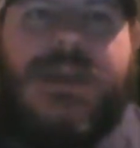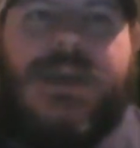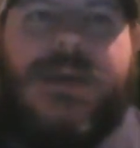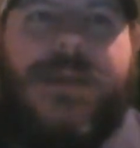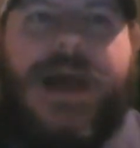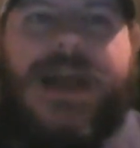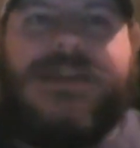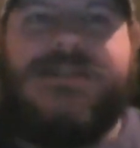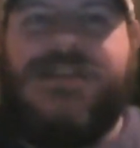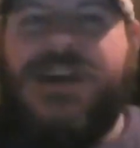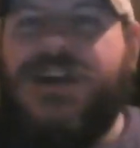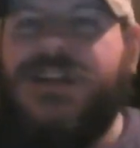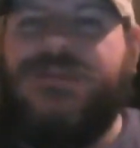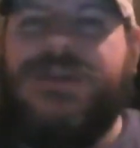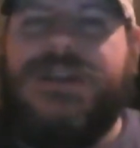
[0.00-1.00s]
Max
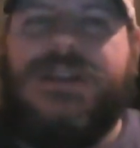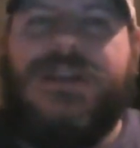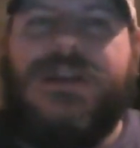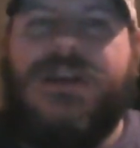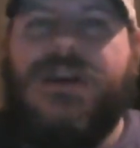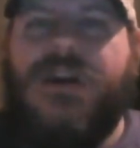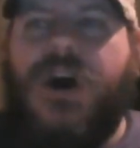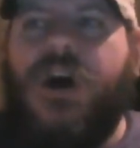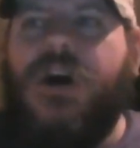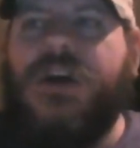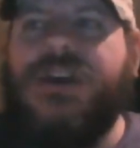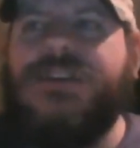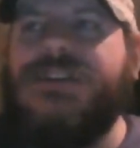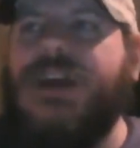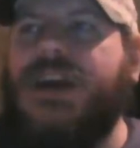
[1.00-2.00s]
Kellerman. Oh,
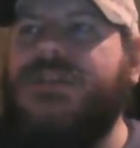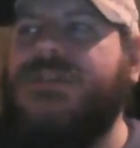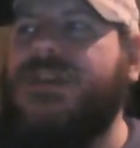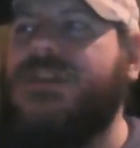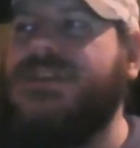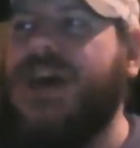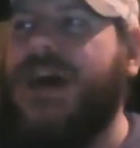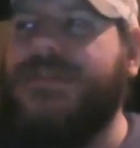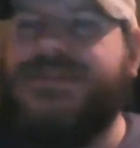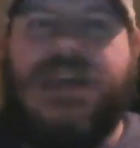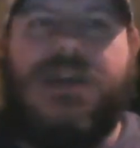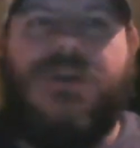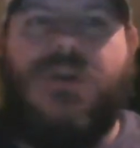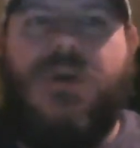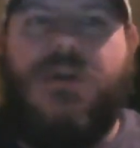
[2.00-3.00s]
he's not even a top 10
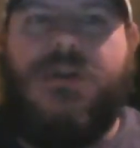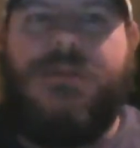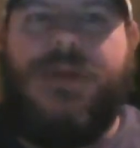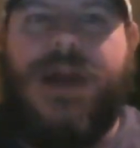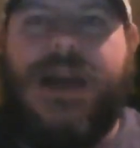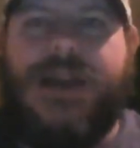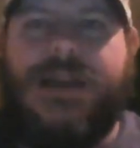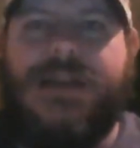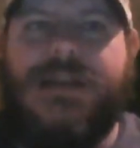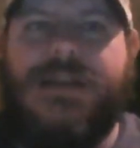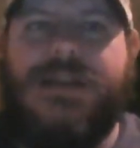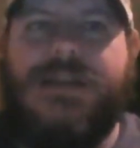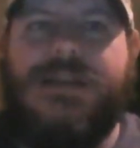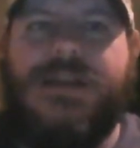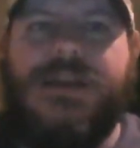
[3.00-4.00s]
quarterback.
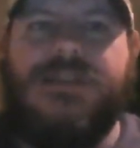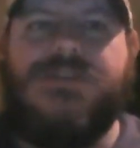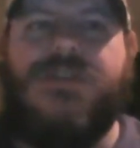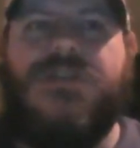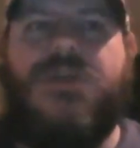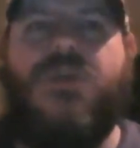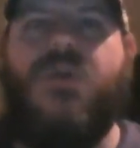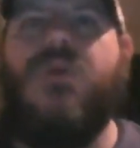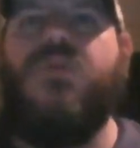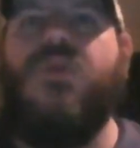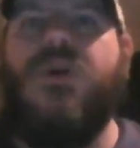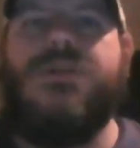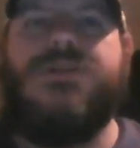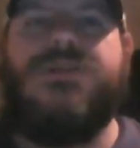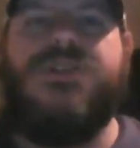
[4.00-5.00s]
He's only won
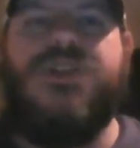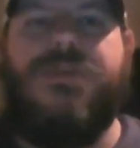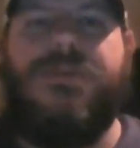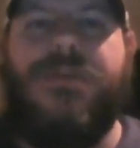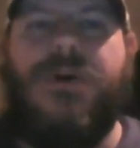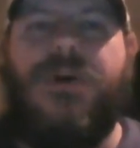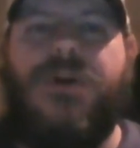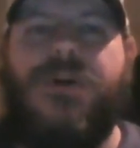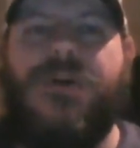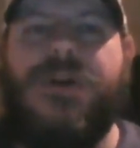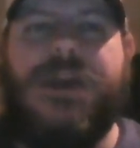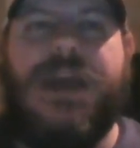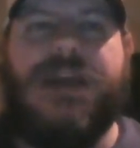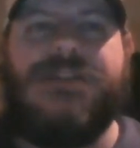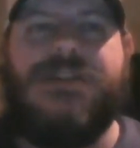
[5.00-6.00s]
one Super Bowl. He
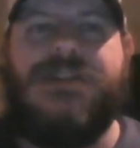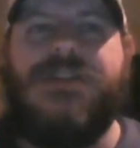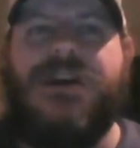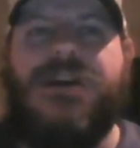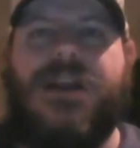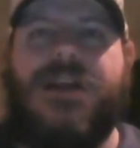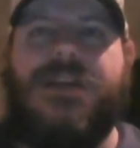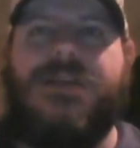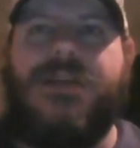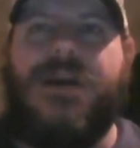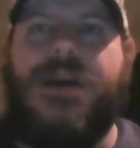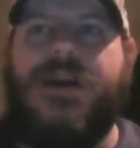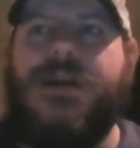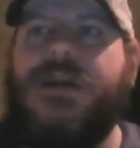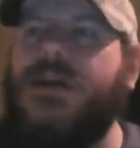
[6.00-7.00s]
hasn't done
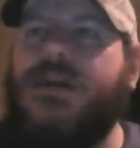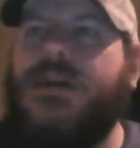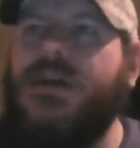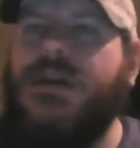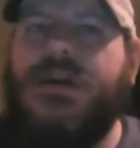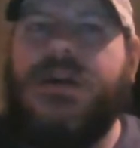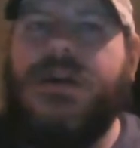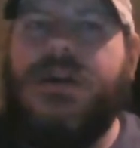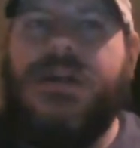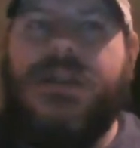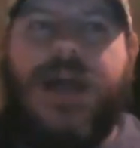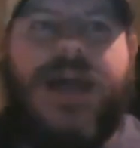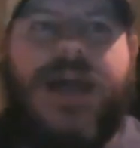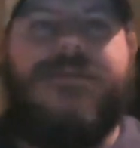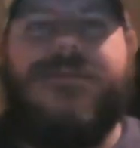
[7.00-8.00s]
anything.
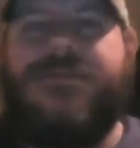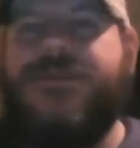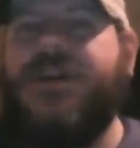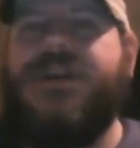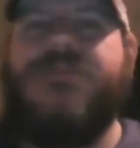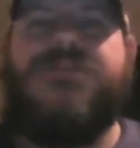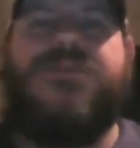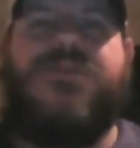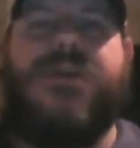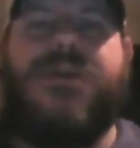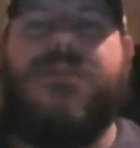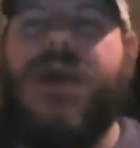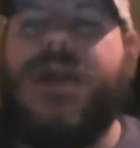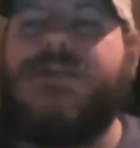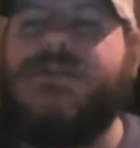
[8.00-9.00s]
That fucking prick
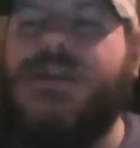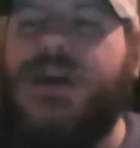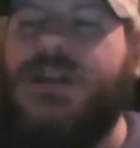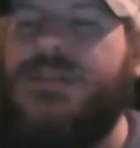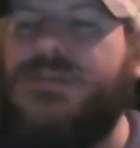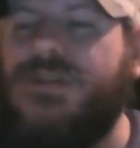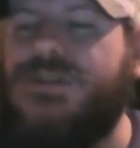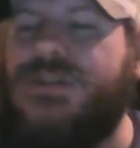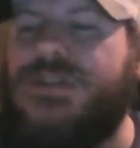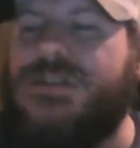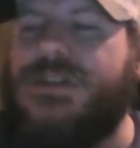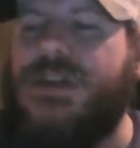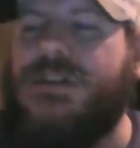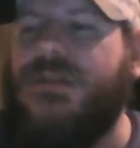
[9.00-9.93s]
Max Kellerman should stick to